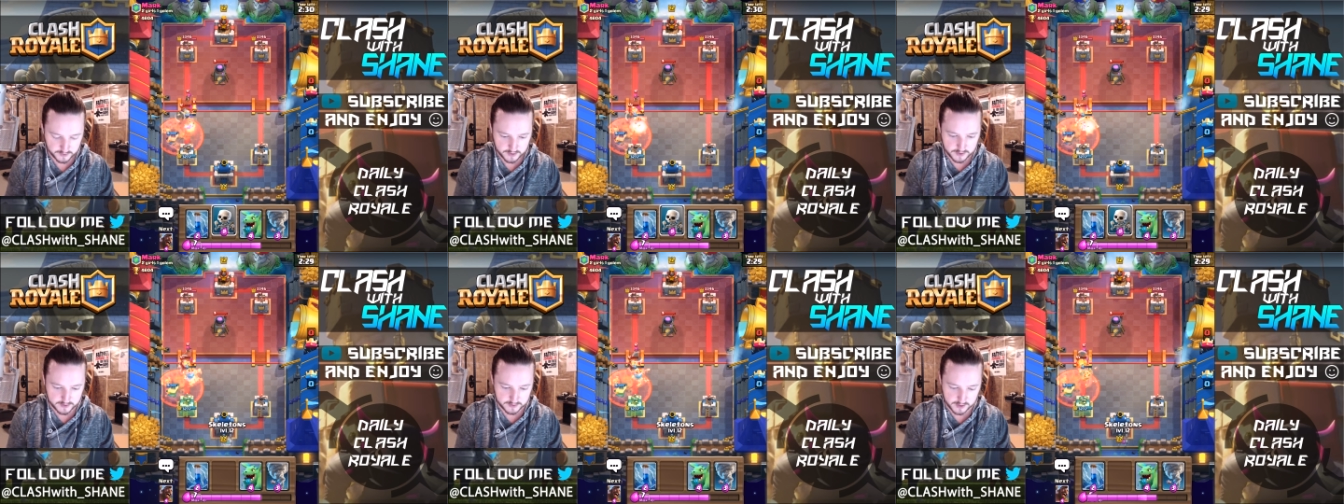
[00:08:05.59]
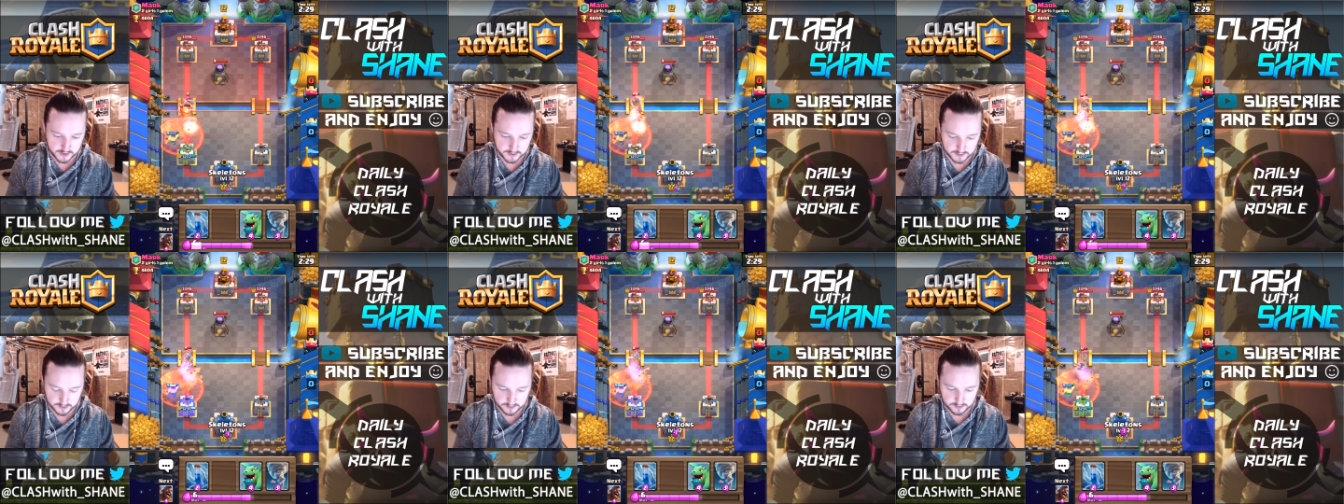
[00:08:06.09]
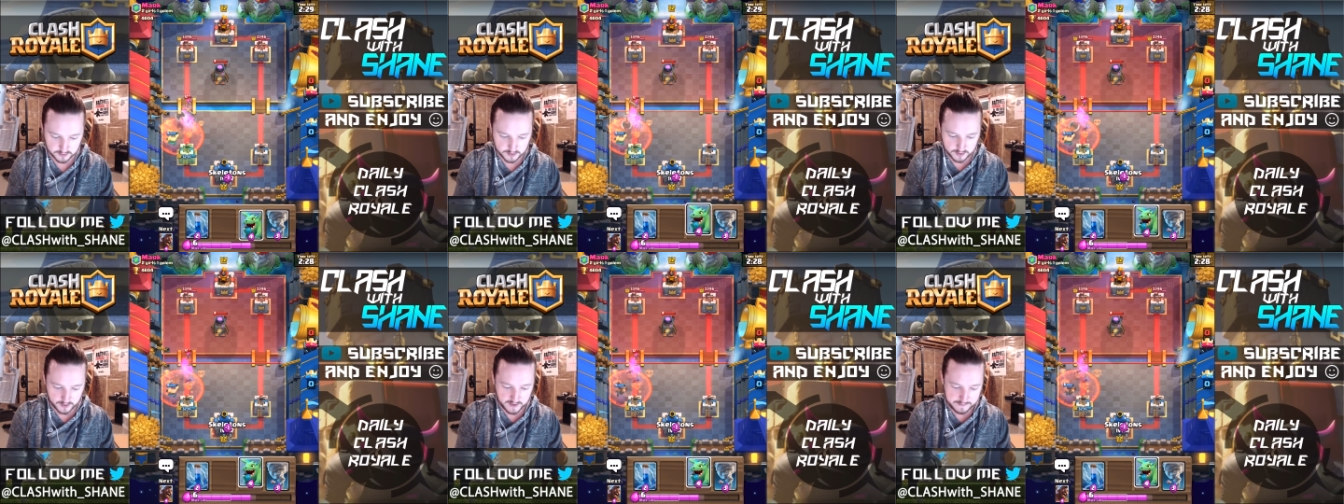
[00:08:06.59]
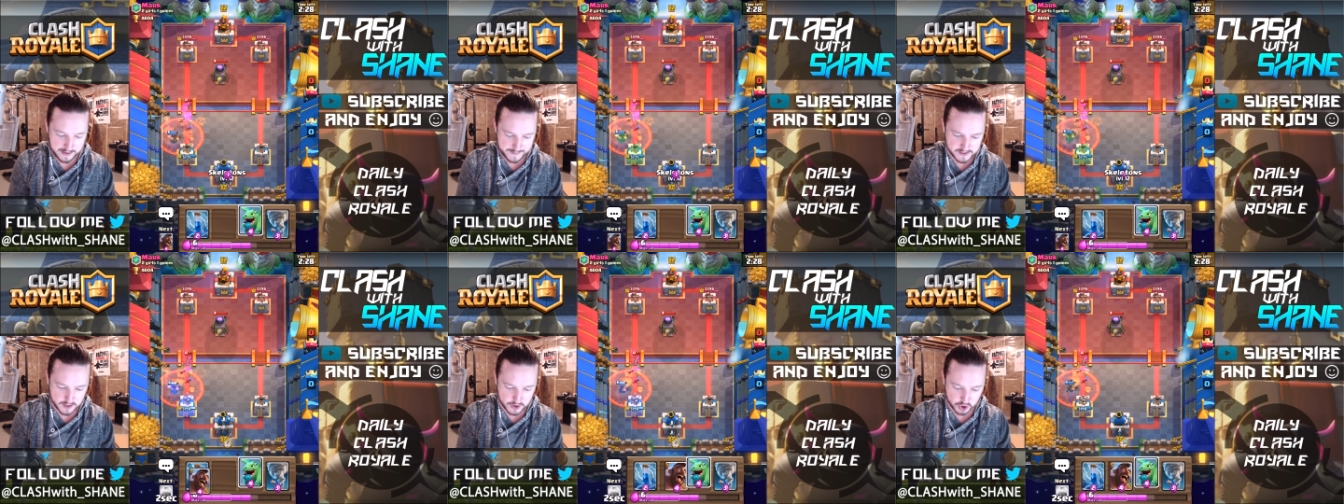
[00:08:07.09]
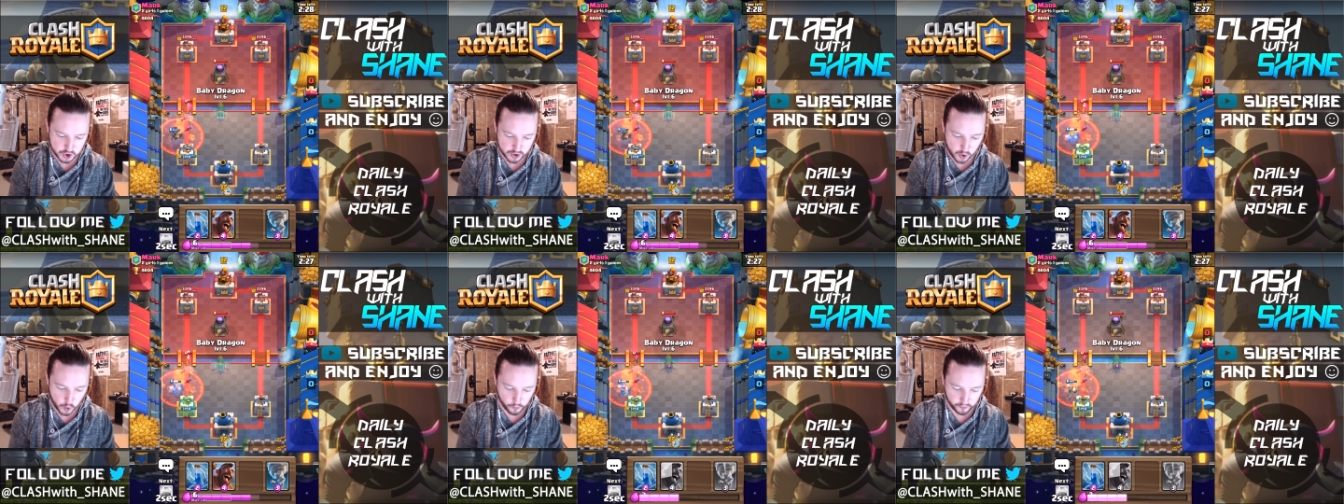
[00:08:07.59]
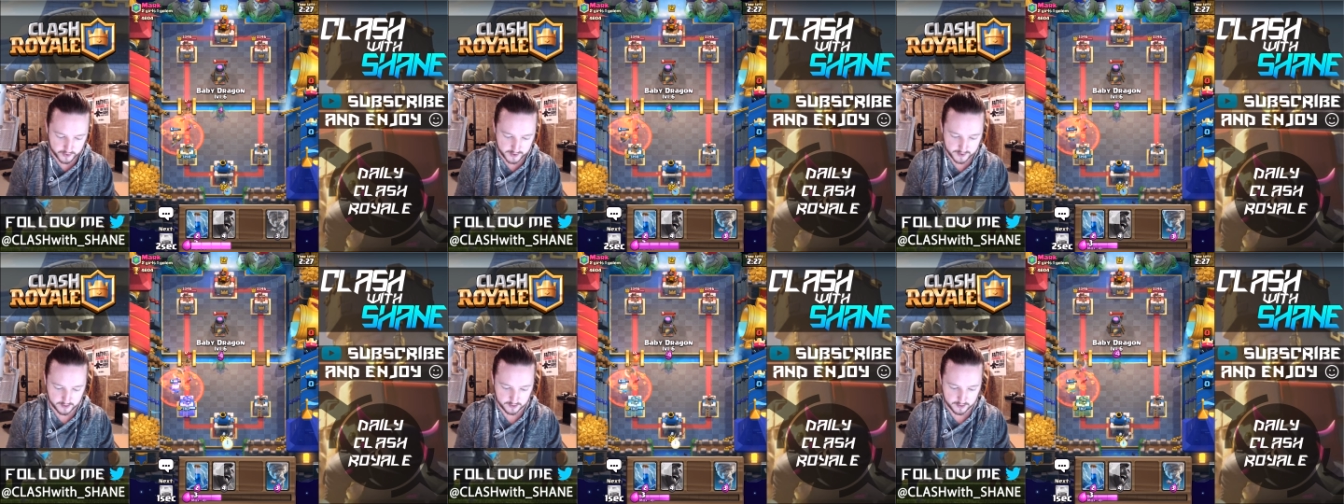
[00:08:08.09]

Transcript: Ay, ay. Okay, the baby D should hopefully hit,